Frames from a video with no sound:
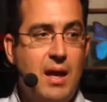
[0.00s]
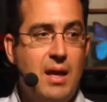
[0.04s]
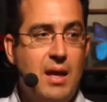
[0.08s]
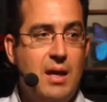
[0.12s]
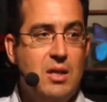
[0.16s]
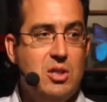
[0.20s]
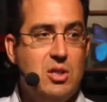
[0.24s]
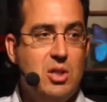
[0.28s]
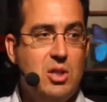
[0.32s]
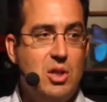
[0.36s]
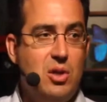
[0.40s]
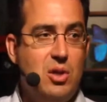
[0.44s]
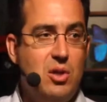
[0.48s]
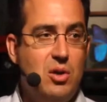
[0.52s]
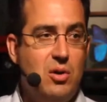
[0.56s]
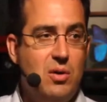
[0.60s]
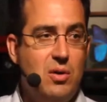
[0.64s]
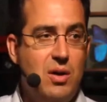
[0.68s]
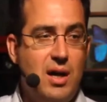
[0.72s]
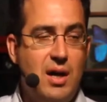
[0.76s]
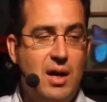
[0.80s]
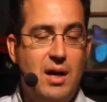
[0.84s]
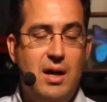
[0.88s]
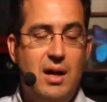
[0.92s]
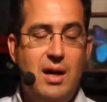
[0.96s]
So
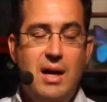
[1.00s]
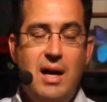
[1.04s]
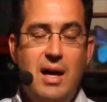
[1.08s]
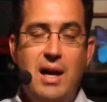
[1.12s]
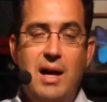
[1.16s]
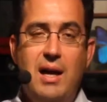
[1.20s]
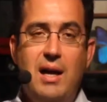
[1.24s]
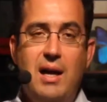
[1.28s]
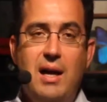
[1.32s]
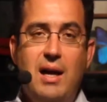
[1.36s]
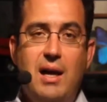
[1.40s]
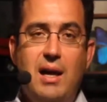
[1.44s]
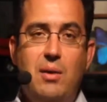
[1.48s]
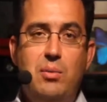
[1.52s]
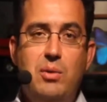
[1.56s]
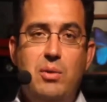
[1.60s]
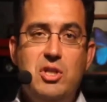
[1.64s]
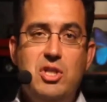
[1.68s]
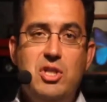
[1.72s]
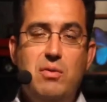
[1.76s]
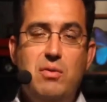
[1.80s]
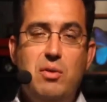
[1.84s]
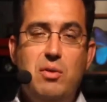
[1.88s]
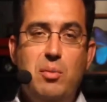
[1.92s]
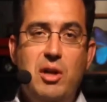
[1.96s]
I
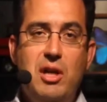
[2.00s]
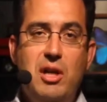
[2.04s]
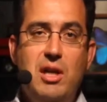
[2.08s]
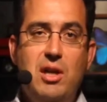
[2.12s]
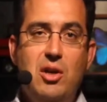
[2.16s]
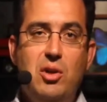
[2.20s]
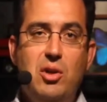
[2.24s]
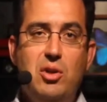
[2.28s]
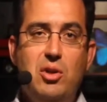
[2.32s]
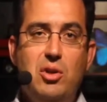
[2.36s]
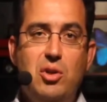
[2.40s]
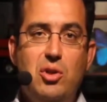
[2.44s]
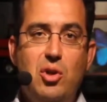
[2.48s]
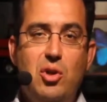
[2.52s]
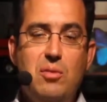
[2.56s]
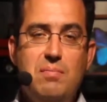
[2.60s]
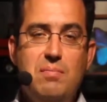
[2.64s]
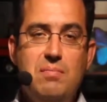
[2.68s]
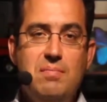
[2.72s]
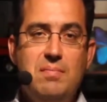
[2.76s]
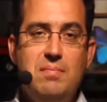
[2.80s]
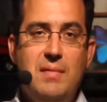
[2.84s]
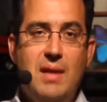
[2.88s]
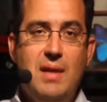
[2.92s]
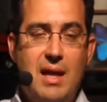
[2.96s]
wish everybody a good
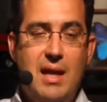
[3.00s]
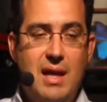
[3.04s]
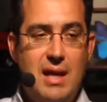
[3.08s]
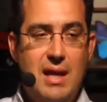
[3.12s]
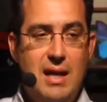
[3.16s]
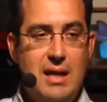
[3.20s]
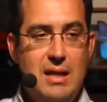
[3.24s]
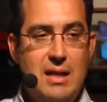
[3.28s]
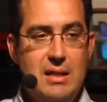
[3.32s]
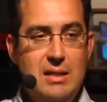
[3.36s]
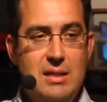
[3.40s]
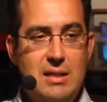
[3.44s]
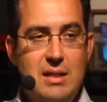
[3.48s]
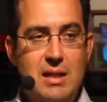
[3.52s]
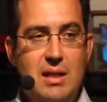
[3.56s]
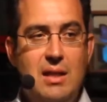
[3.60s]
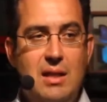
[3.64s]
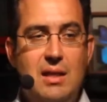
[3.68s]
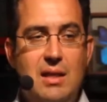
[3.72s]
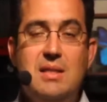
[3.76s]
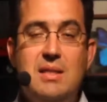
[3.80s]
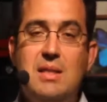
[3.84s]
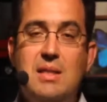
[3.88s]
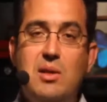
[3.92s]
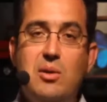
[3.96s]
term and
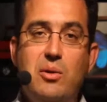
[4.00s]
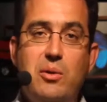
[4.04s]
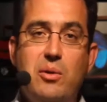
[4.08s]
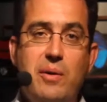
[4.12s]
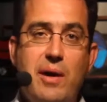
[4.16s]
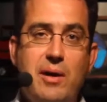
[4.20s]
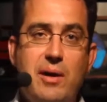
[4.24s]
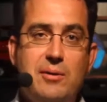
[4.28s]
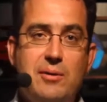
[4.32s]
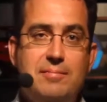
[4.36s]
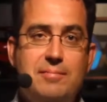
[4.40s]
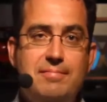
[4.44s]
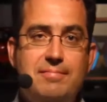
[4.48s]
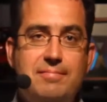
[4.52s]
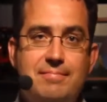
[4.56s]
see you around.